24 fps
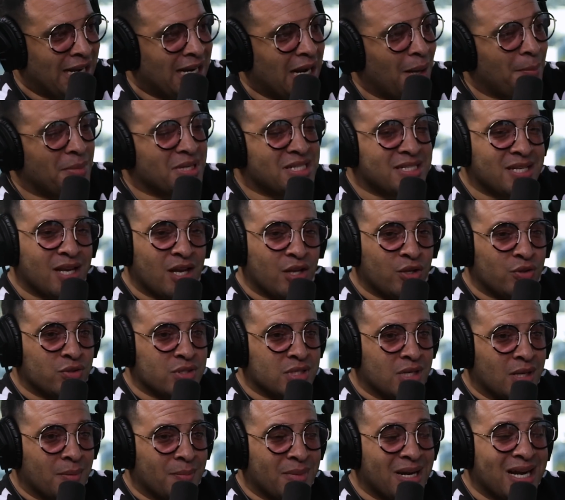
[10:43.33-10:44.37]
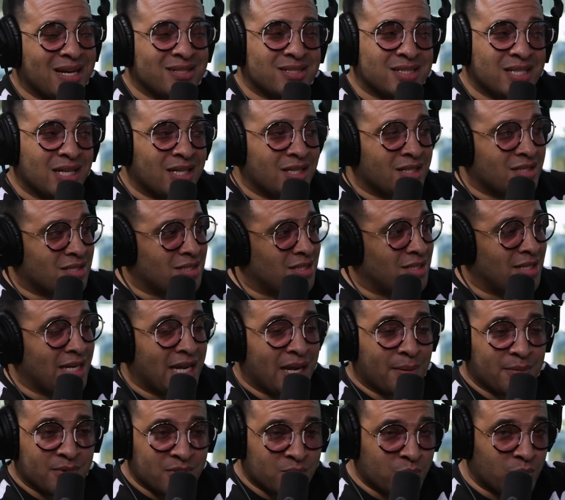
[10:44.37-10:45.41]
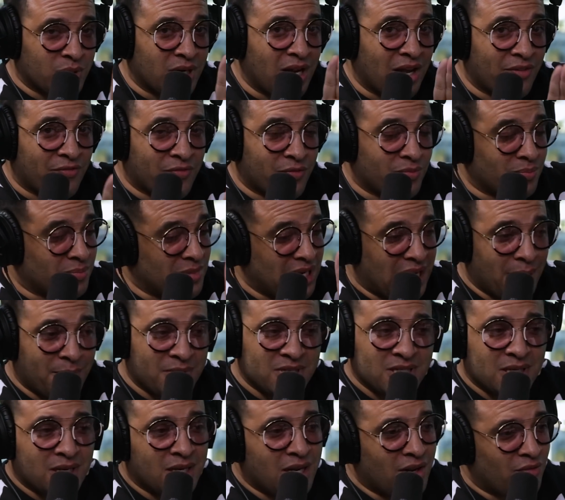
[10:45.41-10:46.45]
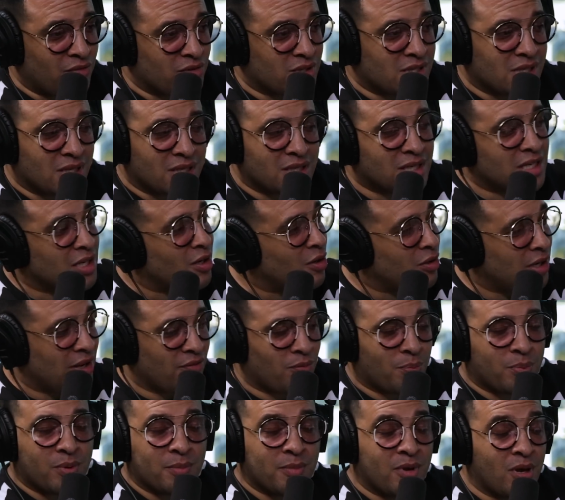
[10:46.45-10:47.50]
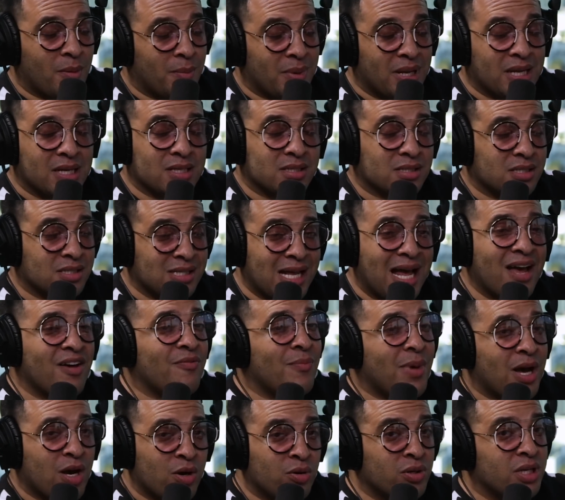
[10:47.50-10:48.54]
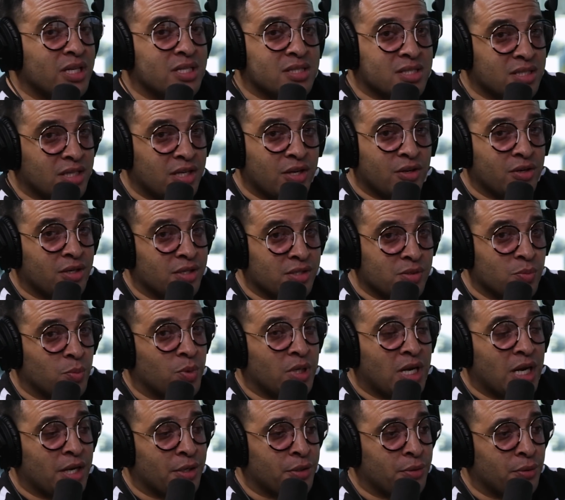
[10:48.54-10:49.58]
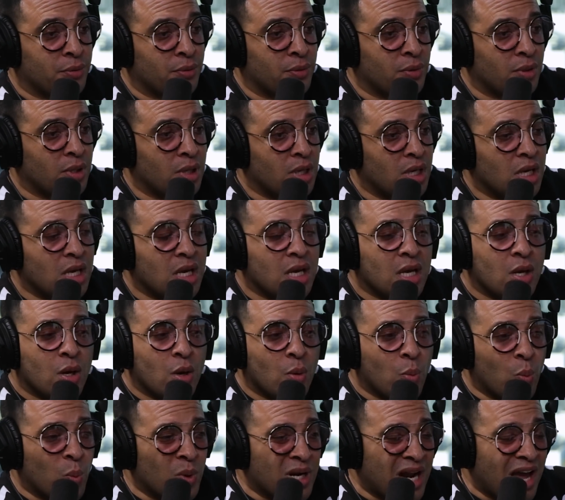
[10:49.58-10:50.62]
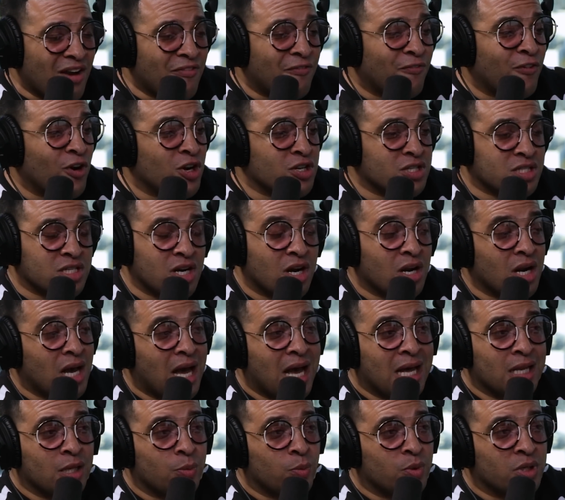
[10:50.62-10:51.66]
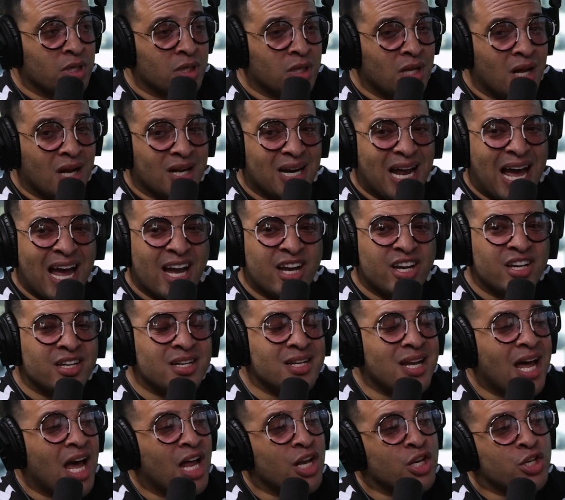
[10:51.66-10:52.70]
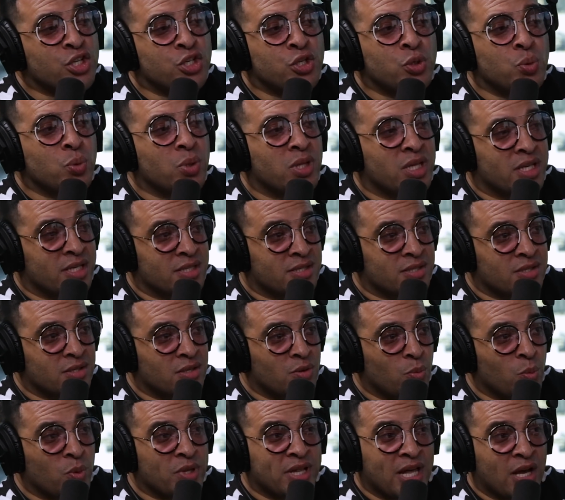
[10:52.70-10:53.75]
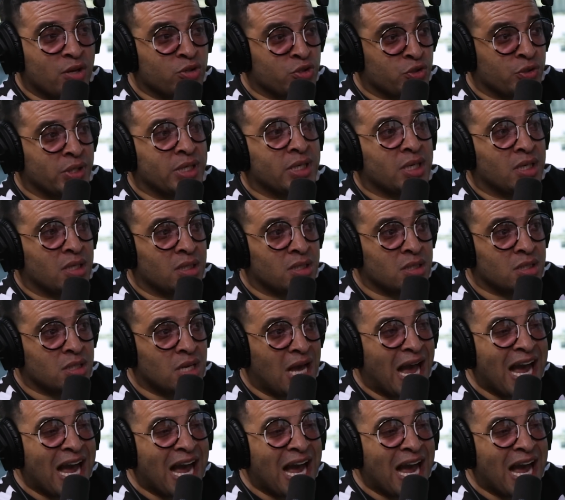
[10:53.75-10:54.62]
And I'm gonna tell you something. And I said this to Damage when I Damage ain't never said that he don't never put me on blast because I have my own insecurities in what I do. Mm. When I first started Hollywood Unlocked, I could not do this without drinking.